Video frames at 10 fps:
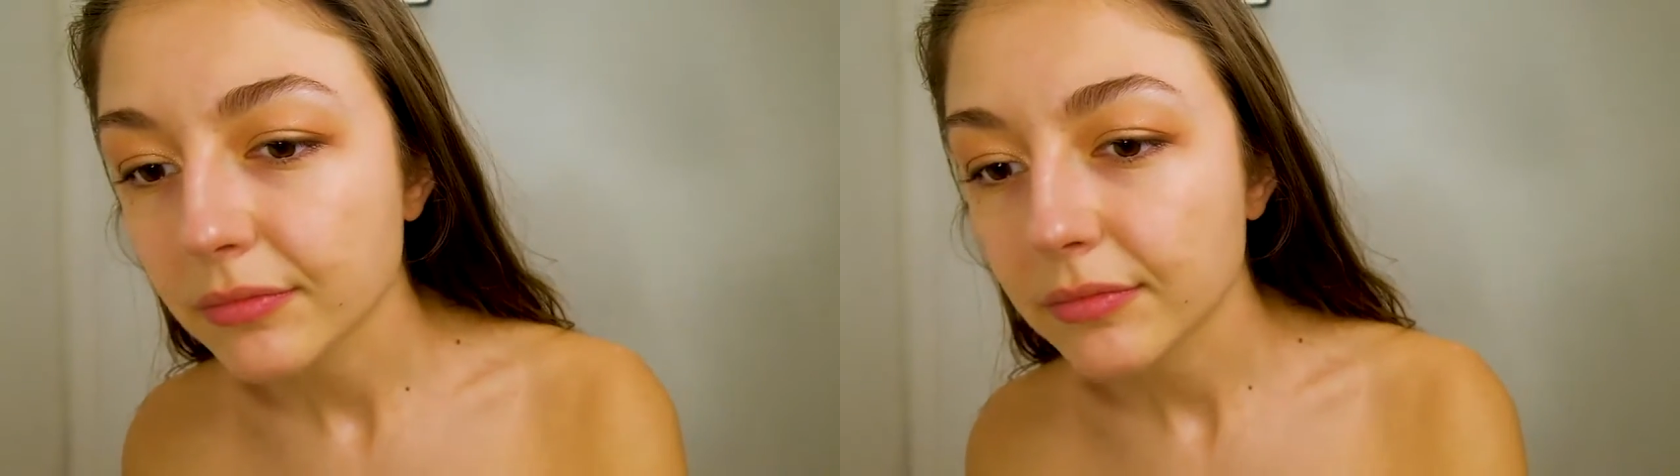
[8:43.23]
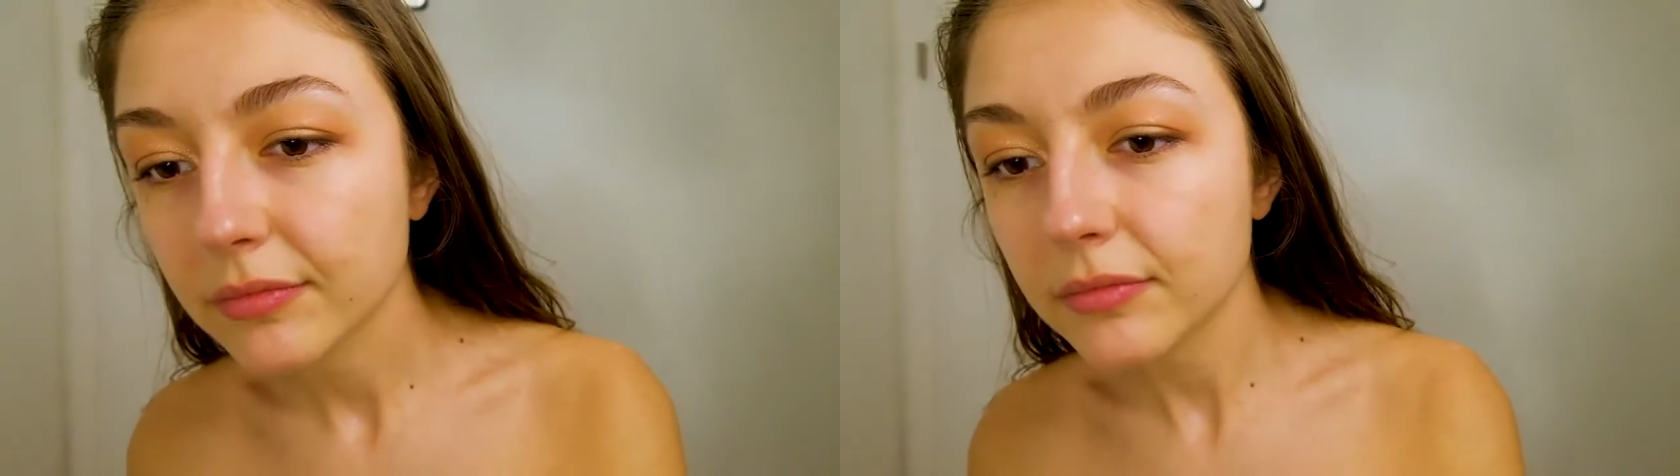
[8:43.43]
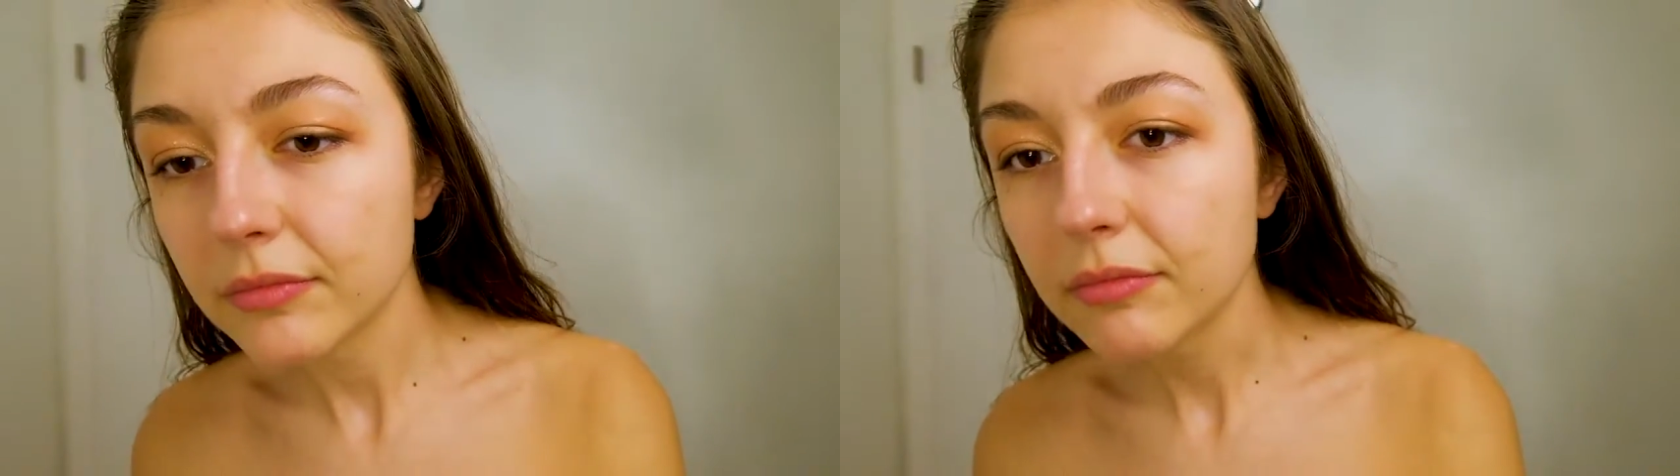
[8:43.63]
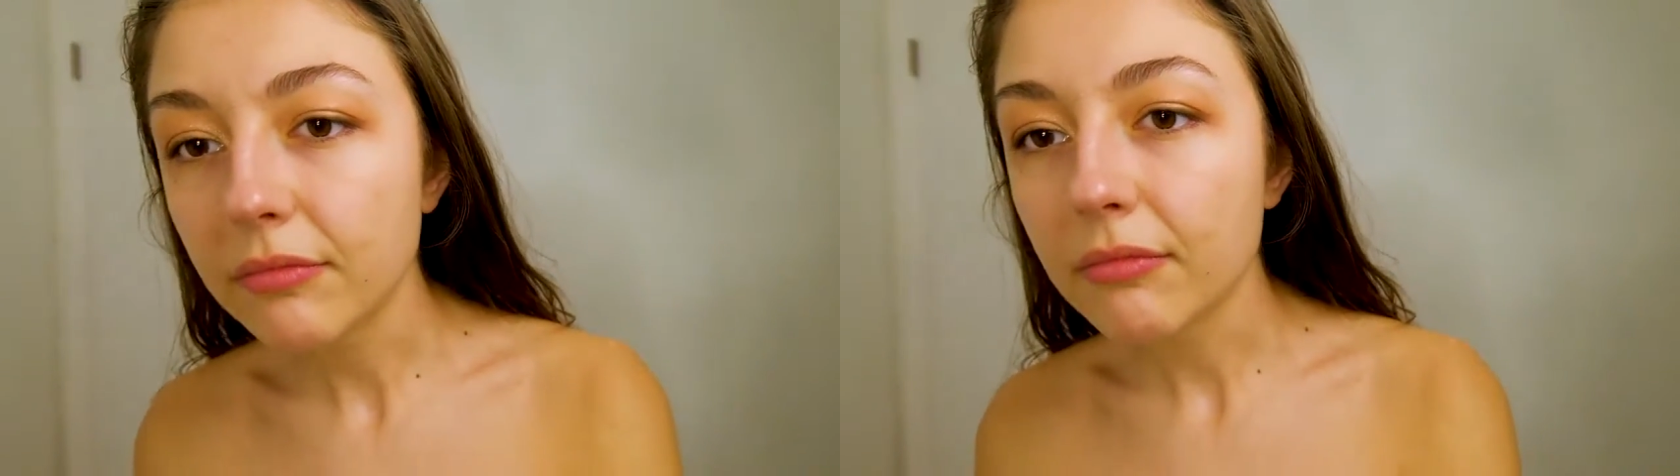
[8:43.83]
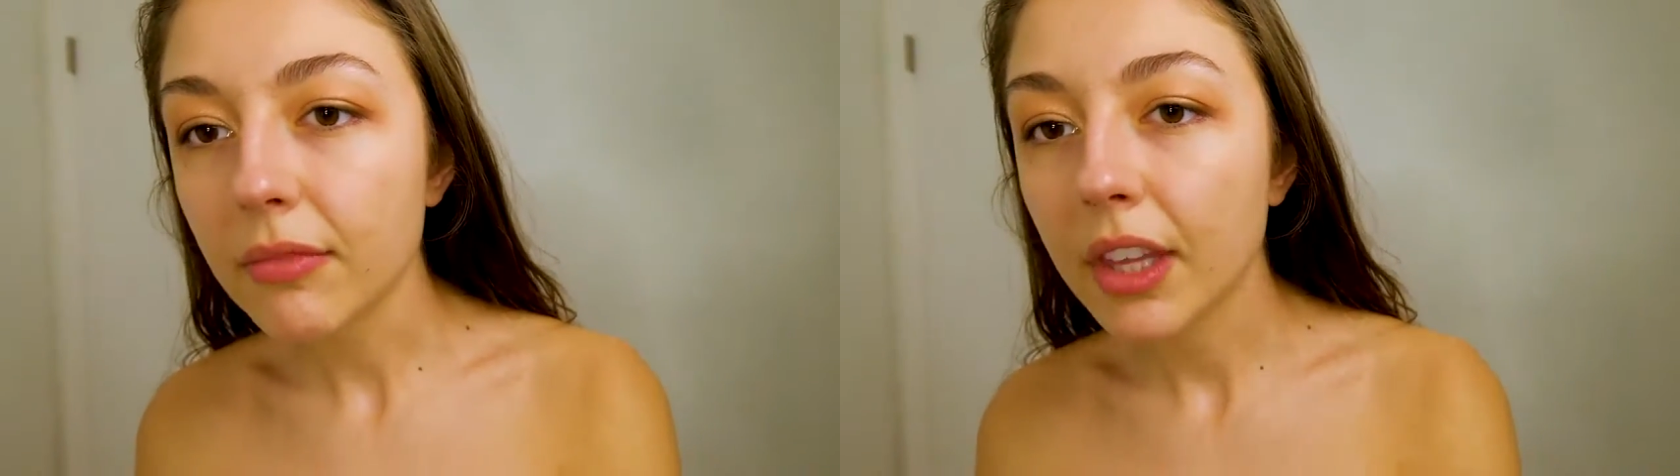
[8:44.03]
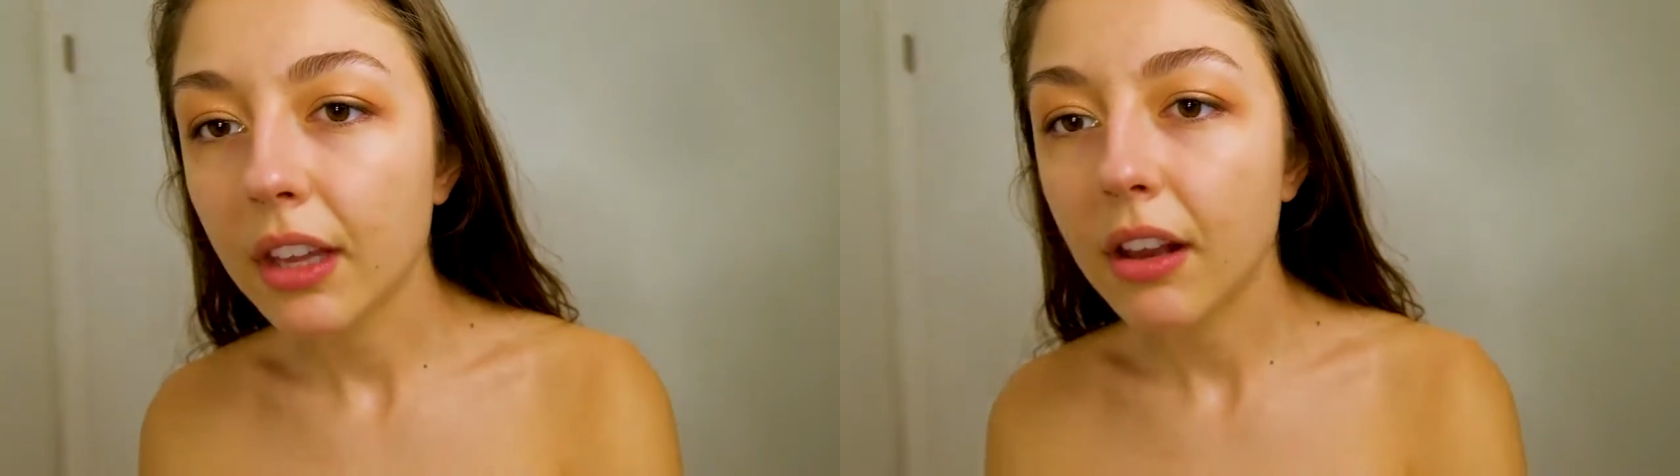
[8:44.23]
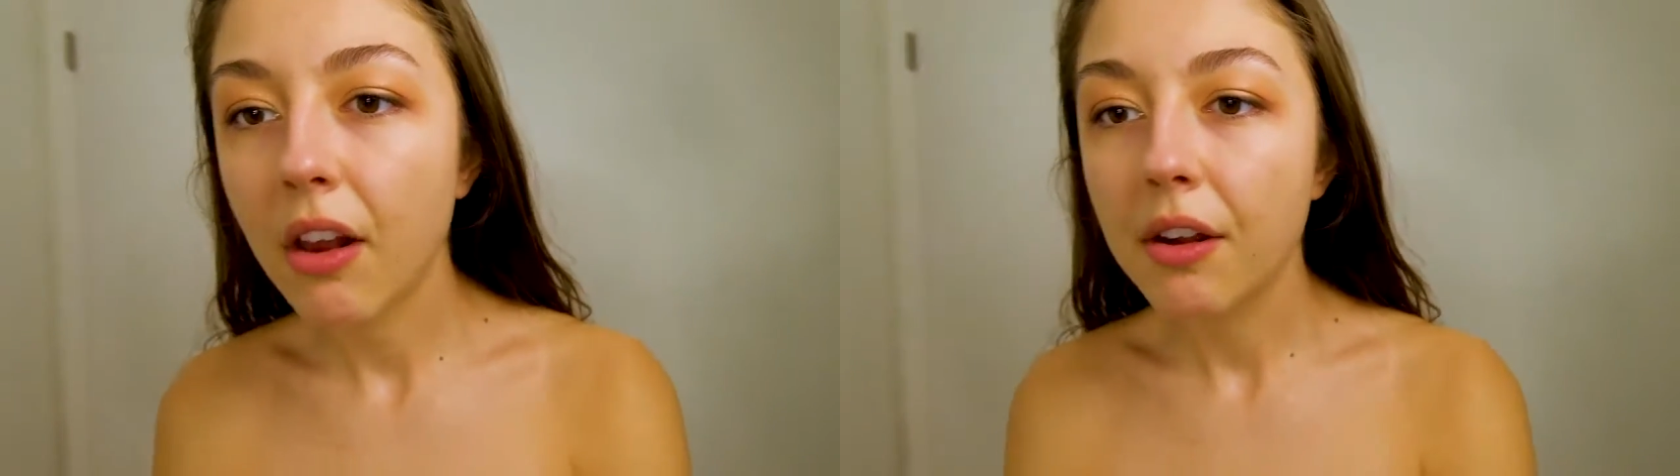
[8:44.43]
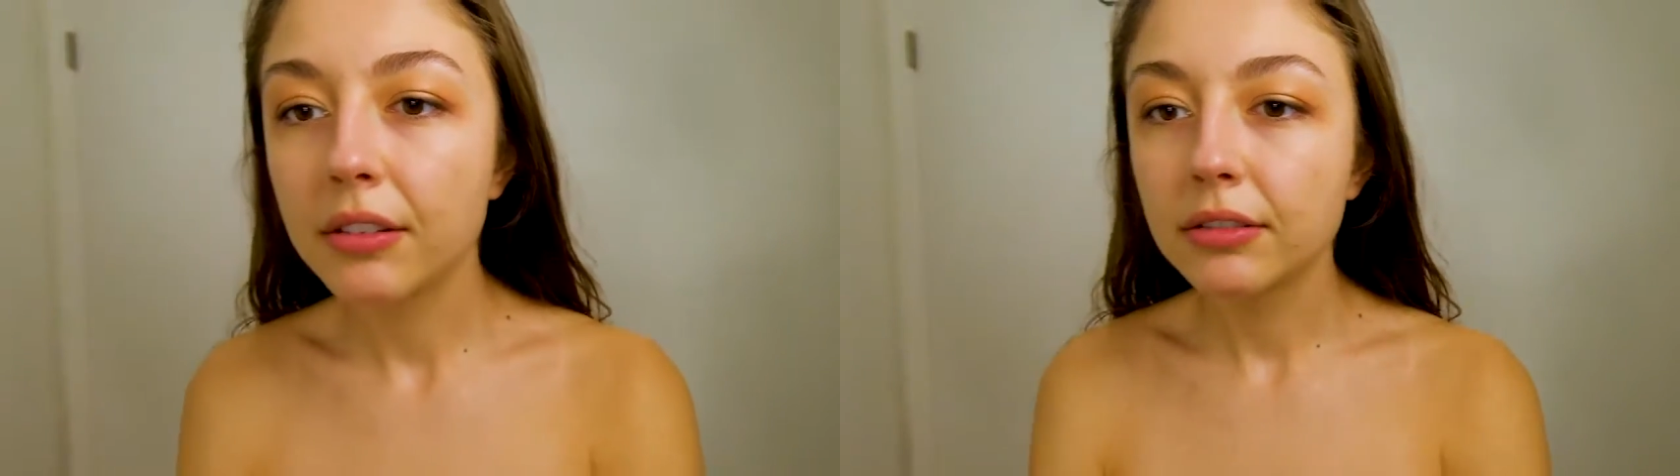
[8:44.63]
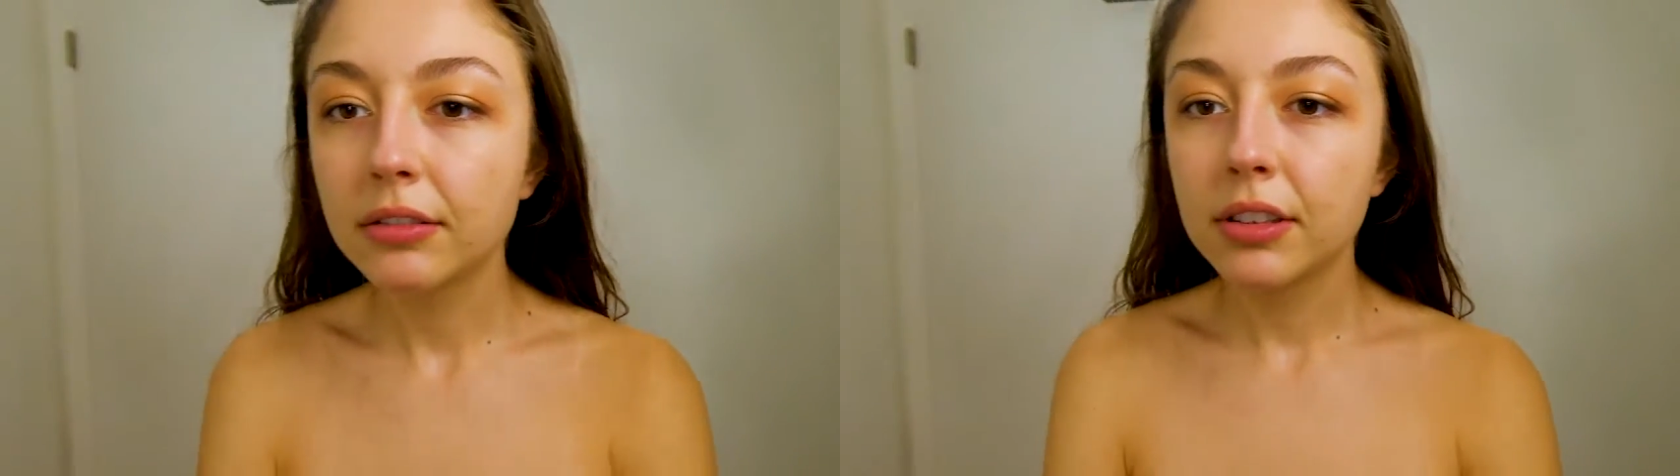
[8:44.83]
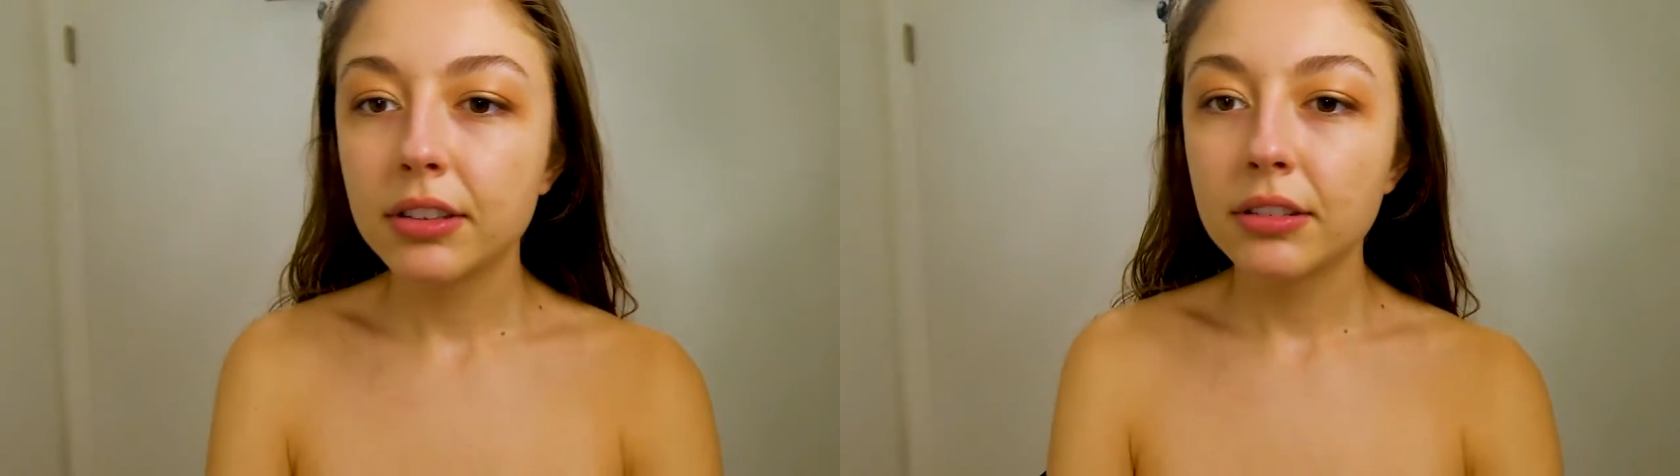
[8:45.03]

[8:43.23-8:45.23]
Like, they